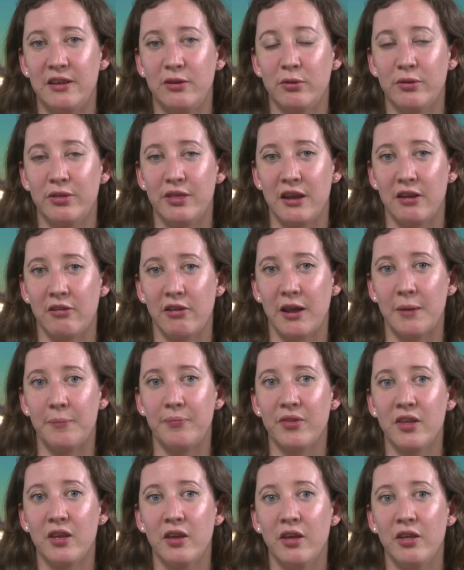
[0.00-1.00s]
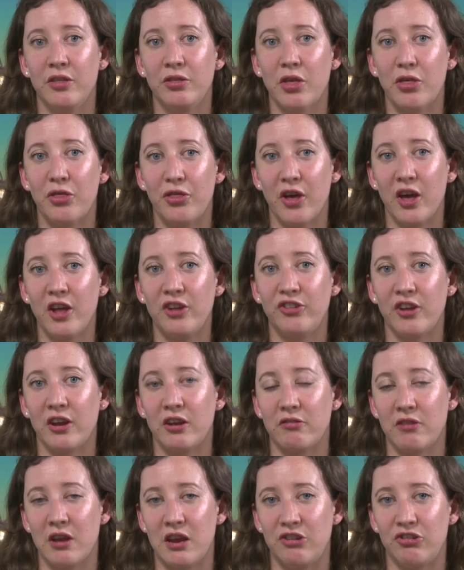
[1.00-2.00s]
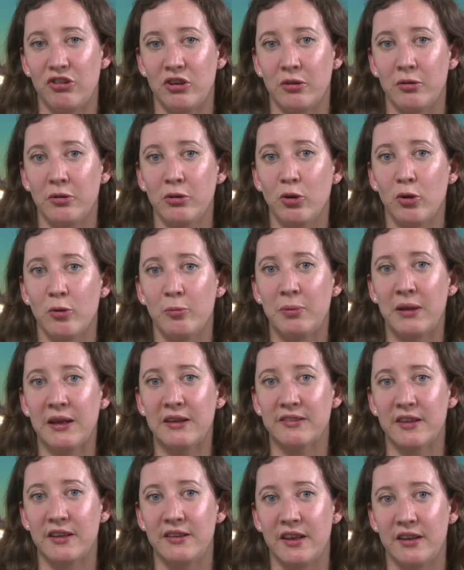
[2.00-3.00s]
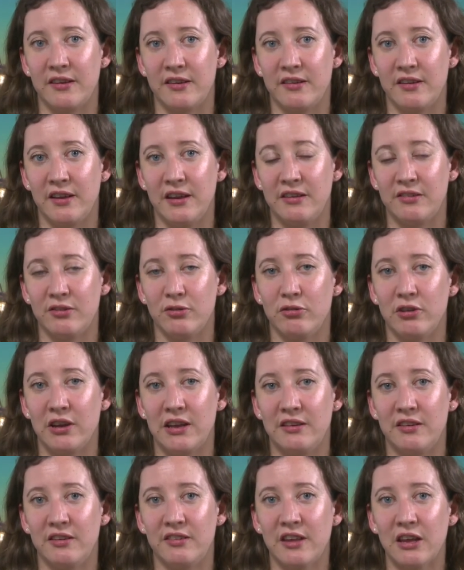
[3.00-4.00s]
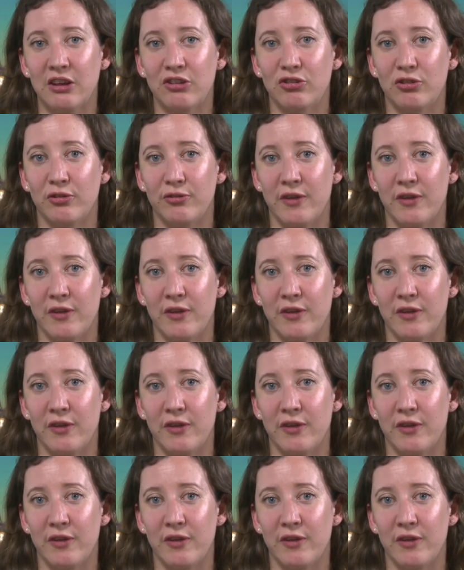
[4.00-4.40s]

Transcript: legal theory, the third generation, complex identities or intersectional